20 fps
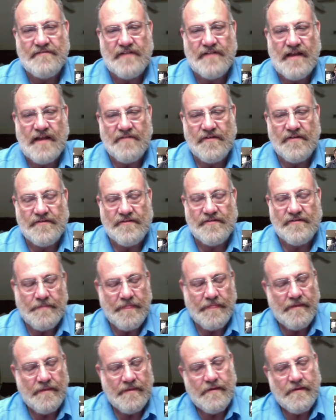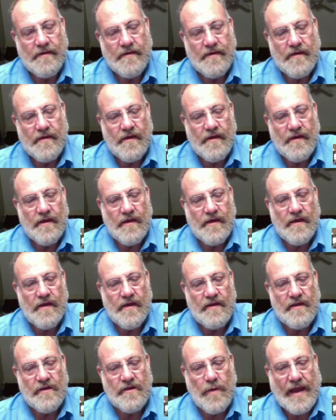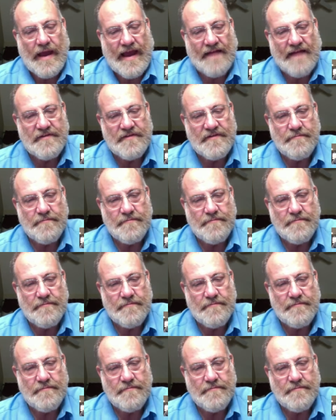levels, you have